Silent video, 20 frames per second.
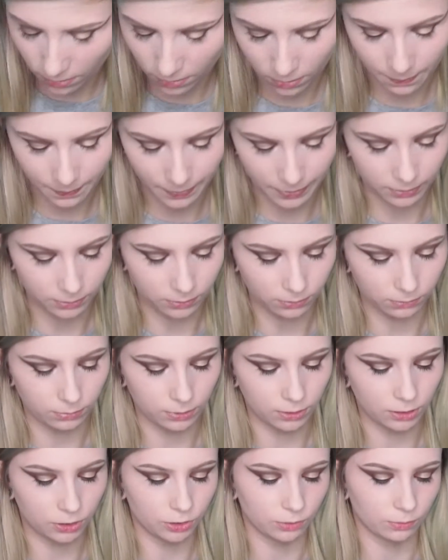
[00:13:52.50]
the pencil
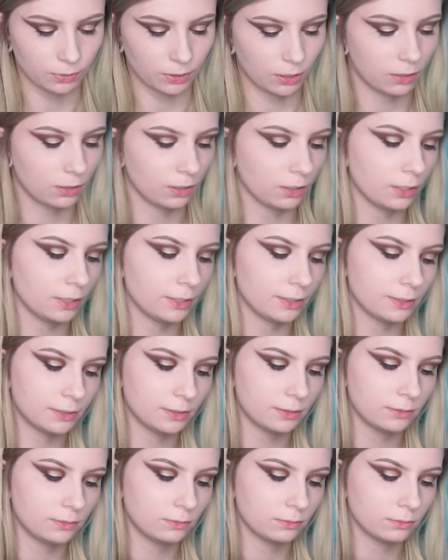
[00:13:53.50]
brush and we're going
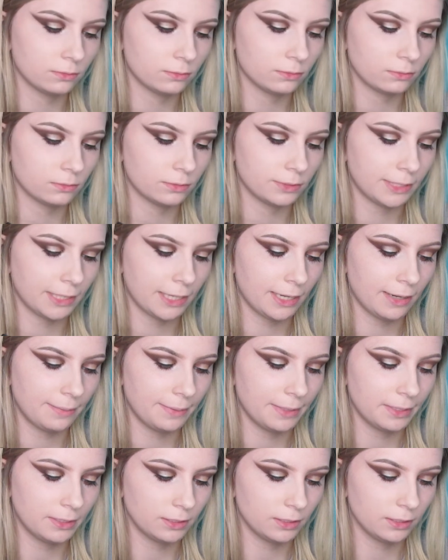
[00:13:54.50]
to dab
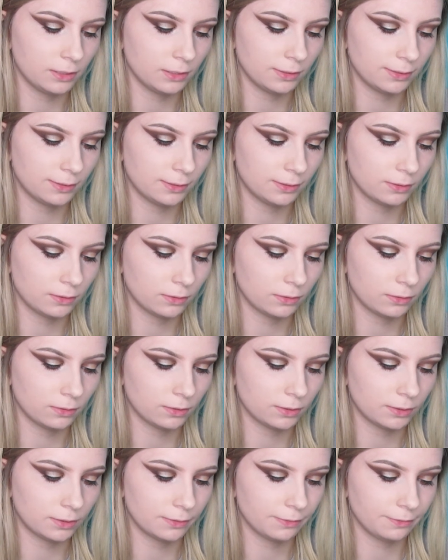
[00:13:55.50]
into this
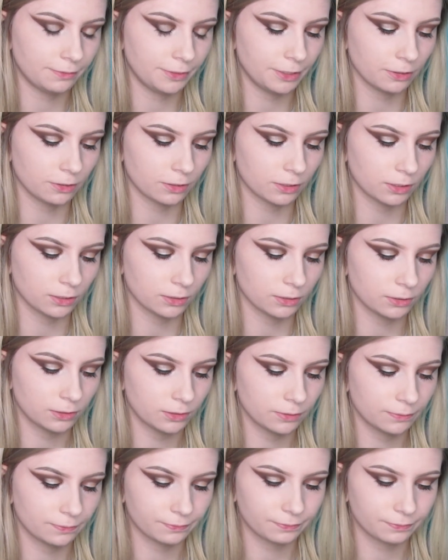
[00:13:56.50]
sphere color